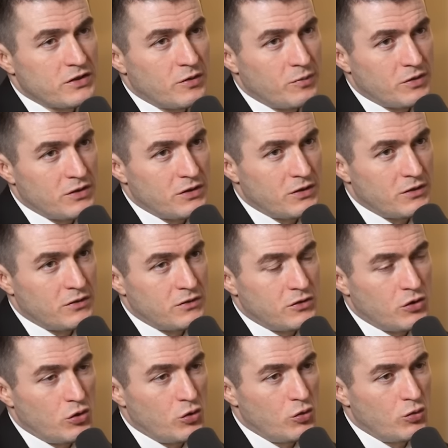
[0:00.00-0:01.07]
GPT
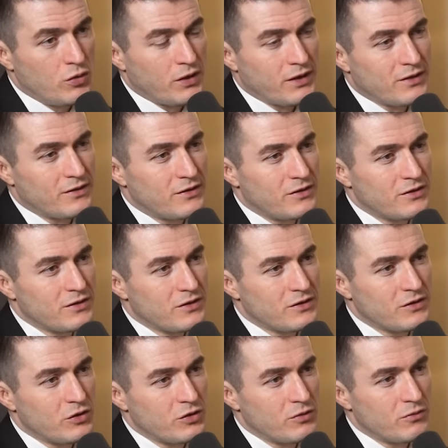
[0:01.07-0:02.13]
two? Like, uh, there's a
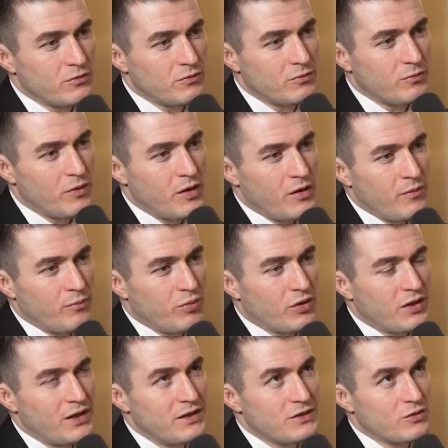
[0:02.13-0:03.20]
certain
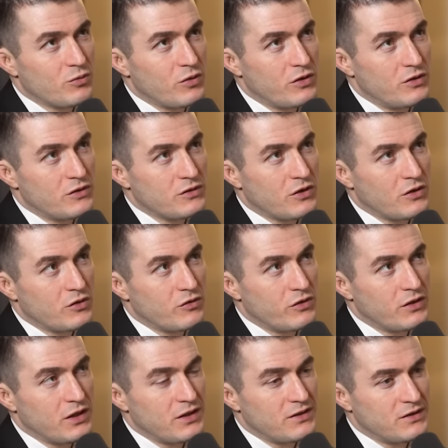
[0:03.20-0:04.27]
place where you start to
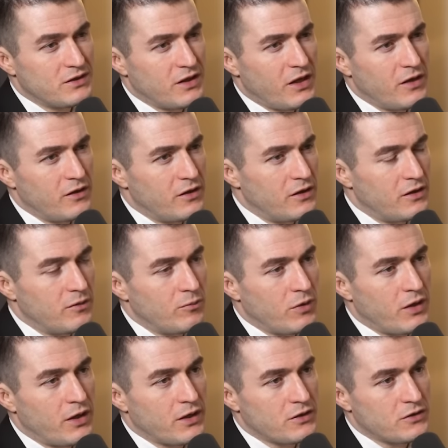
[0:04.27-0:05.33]
realize scaling
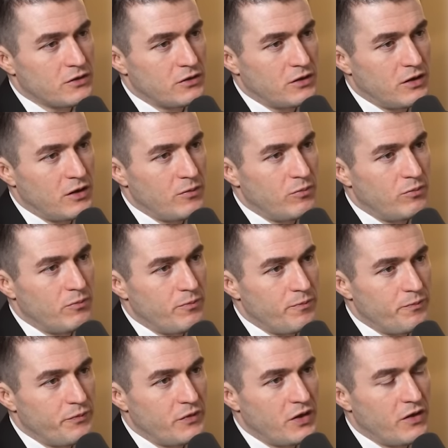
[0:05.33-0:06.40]
might actually keep
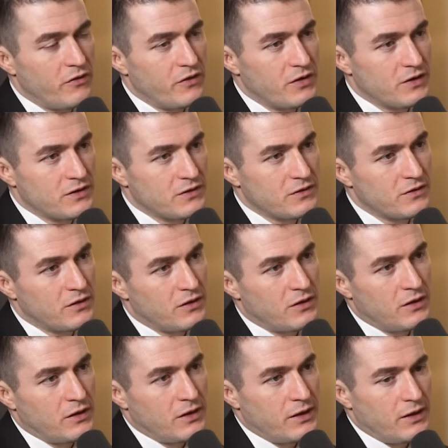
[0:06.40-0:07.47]
giving us
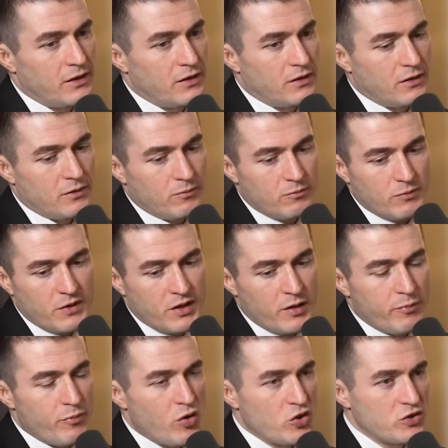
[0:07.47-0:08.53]
uh, an
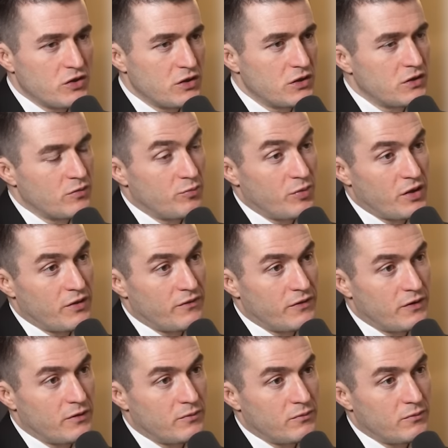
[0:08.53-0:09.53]
emergent benefit.